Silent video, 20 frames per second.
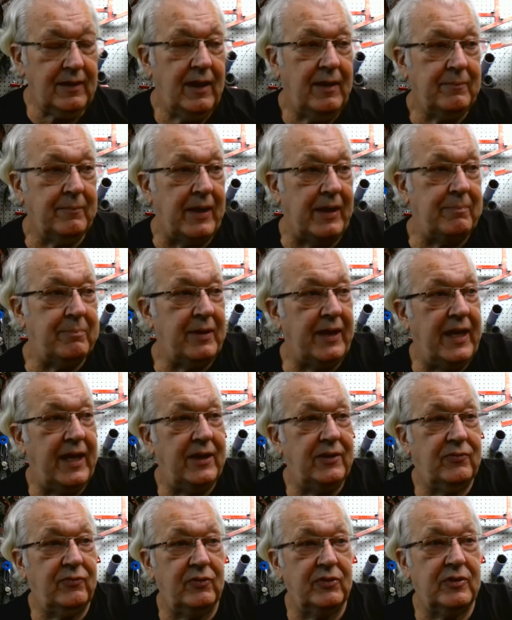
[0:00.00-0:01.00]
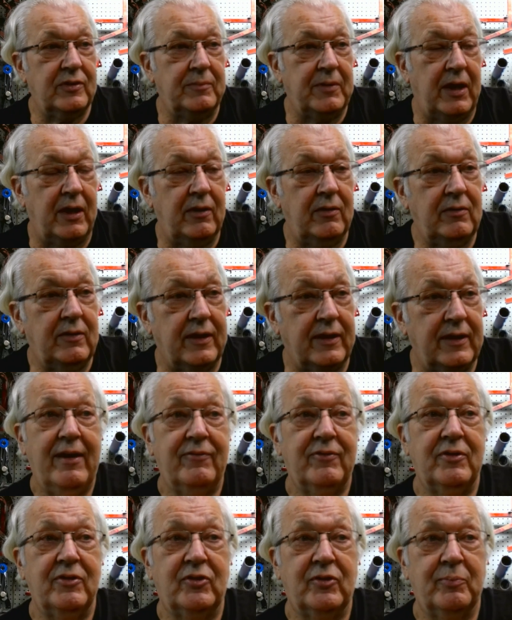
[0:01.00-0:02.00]
My plans for tomorrow, I'm gonna
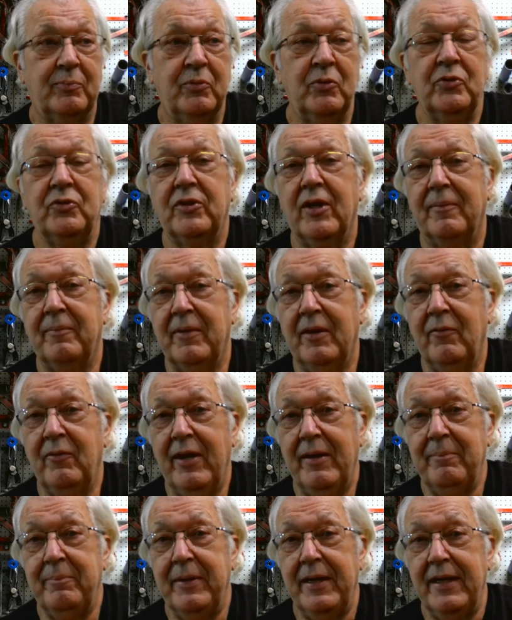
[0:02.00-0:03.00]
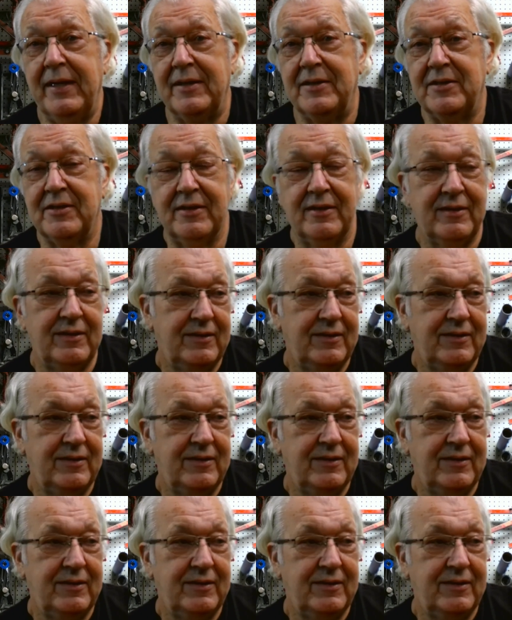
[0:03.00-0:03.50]
have to spruce up my webpage.